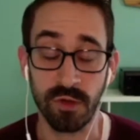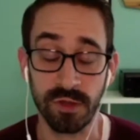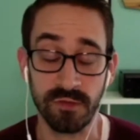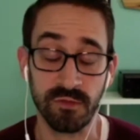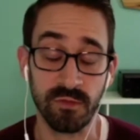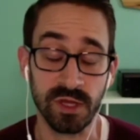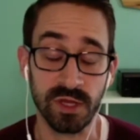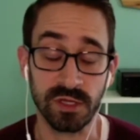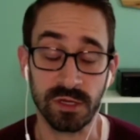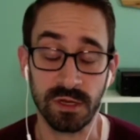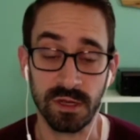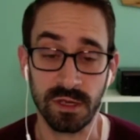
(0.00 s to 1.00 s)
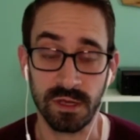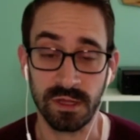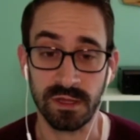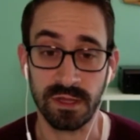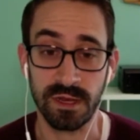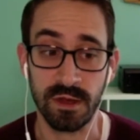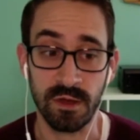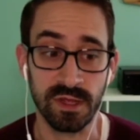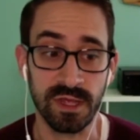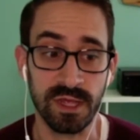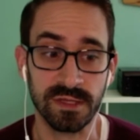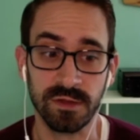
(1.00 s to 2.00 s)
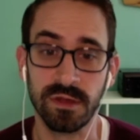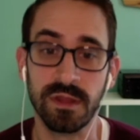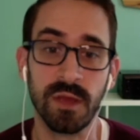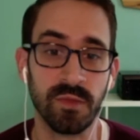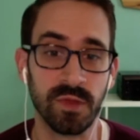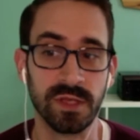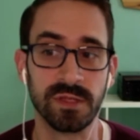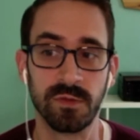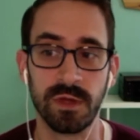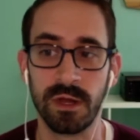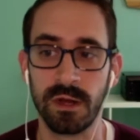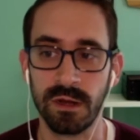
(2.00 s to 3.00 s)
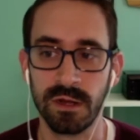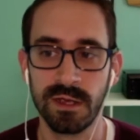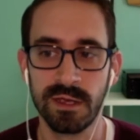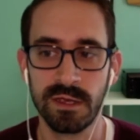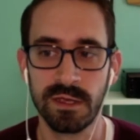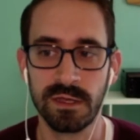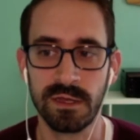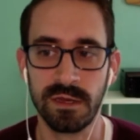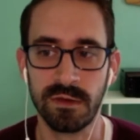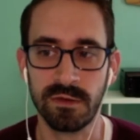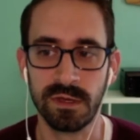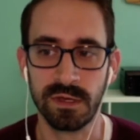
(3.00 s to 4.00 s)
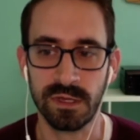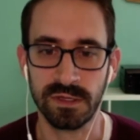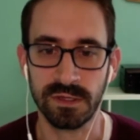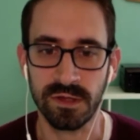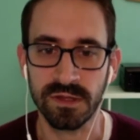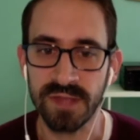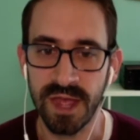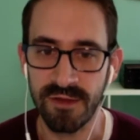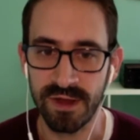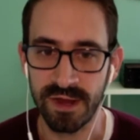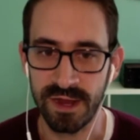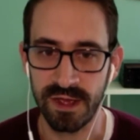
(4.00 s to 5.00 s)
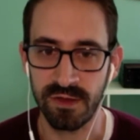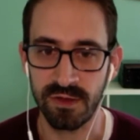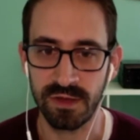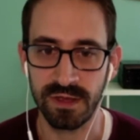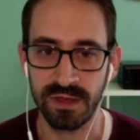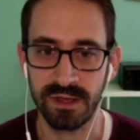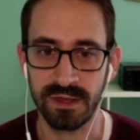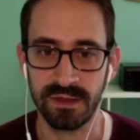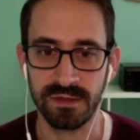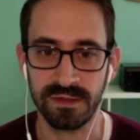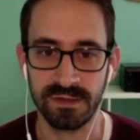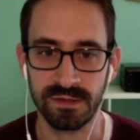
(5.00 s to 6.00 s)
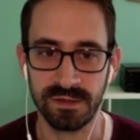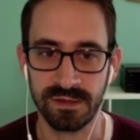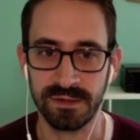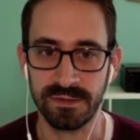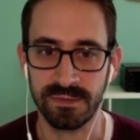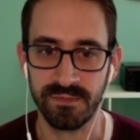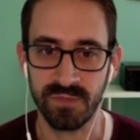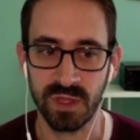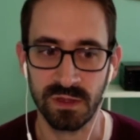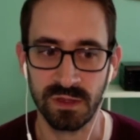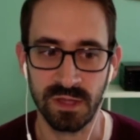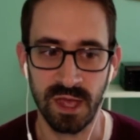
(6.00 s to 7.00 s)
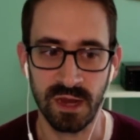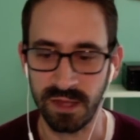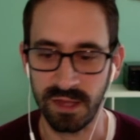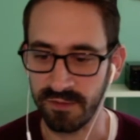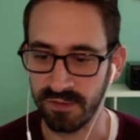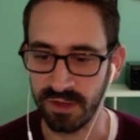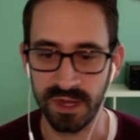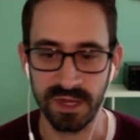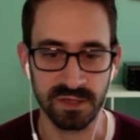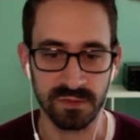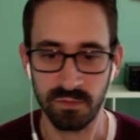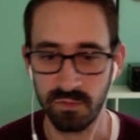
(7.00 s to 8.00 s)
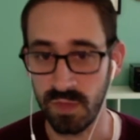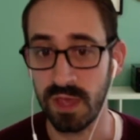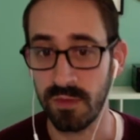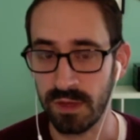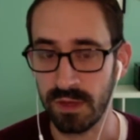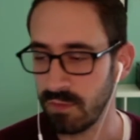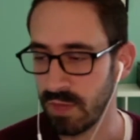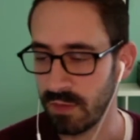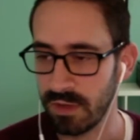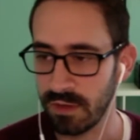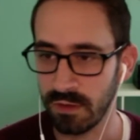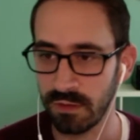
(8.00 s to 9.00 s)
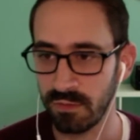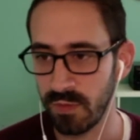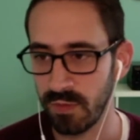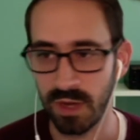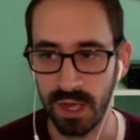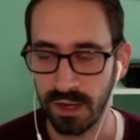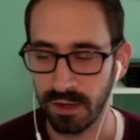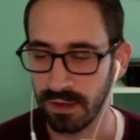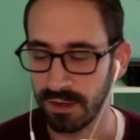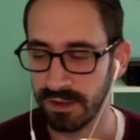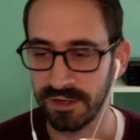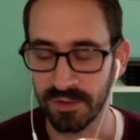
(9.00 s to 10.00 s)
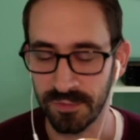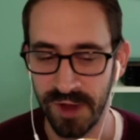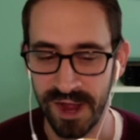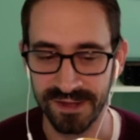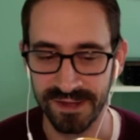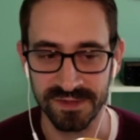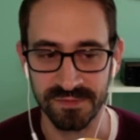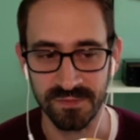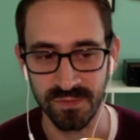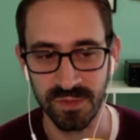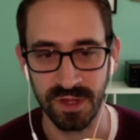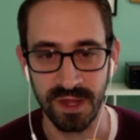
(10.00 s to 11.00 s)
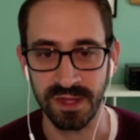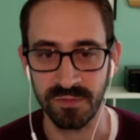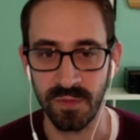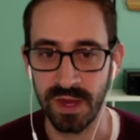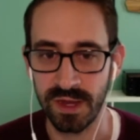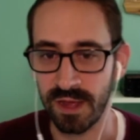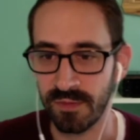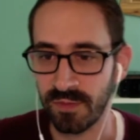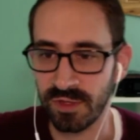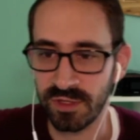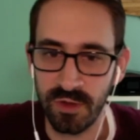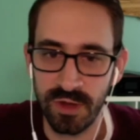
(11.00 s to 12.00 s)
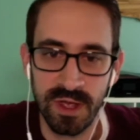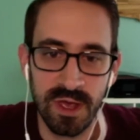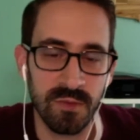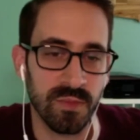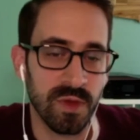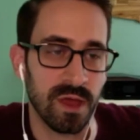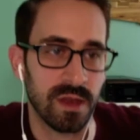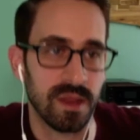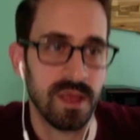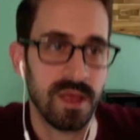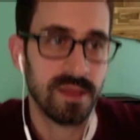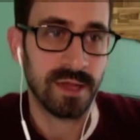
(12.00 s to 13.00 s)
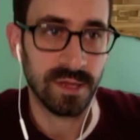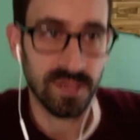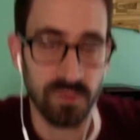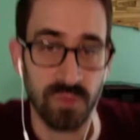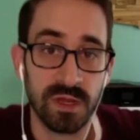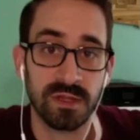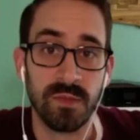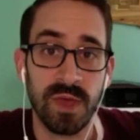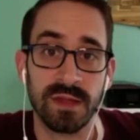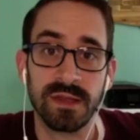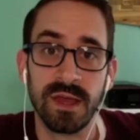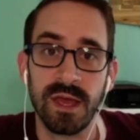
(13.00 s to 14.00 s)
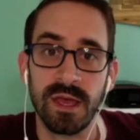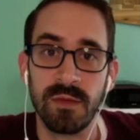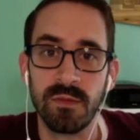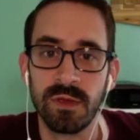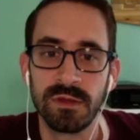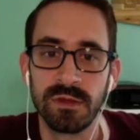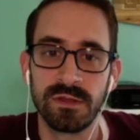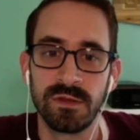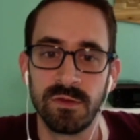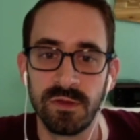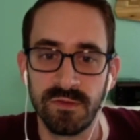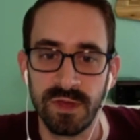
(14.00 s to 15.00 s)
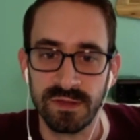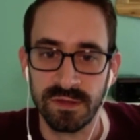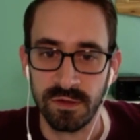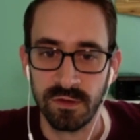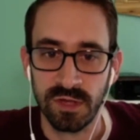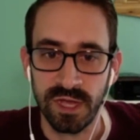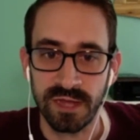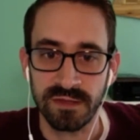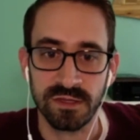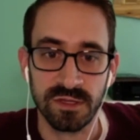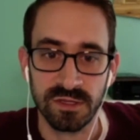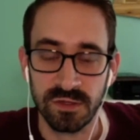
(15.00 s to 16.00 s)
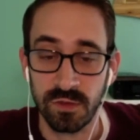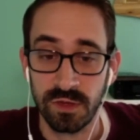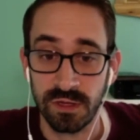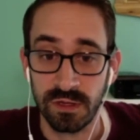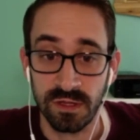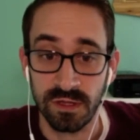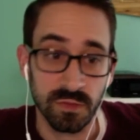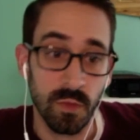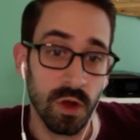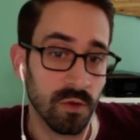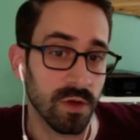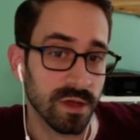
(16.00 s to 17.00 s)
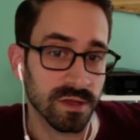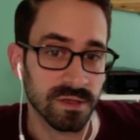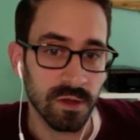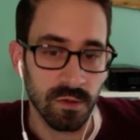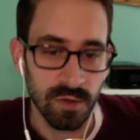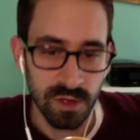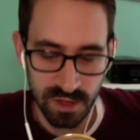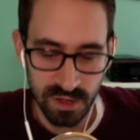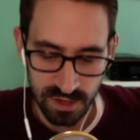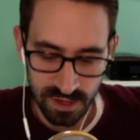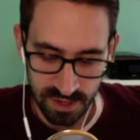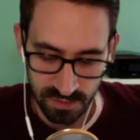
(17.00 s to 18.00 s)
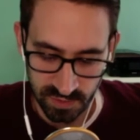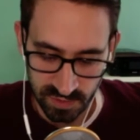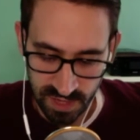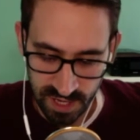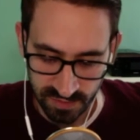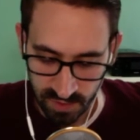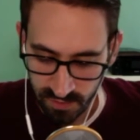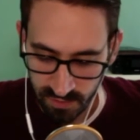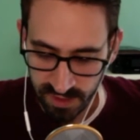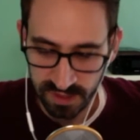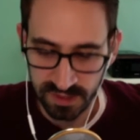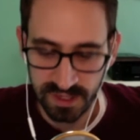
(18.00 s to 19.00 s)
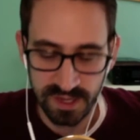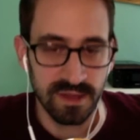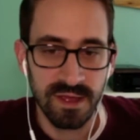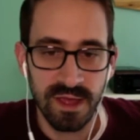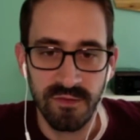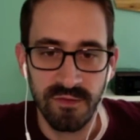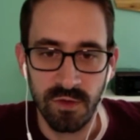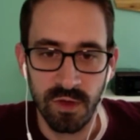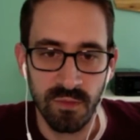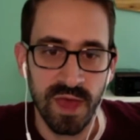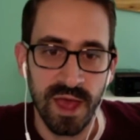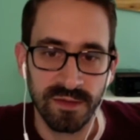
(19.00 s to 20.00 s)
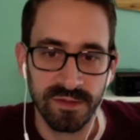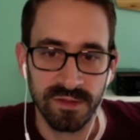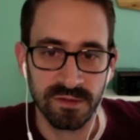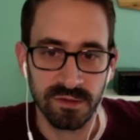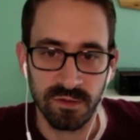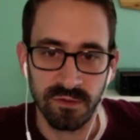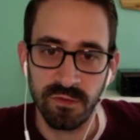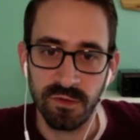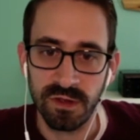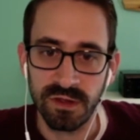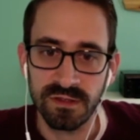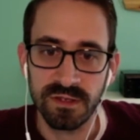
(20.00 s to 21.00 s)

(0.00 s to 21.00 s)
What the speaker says: information that they know, in case they're in that place where it is a little tight right now, and not a lot of clients, maybe not in your practice, clients might not be showing up, but that doesn't mean it's a bad time to invest in Google Ads. It's just doing it the smart way. So that's why I wanted to have you unpack this a little for us.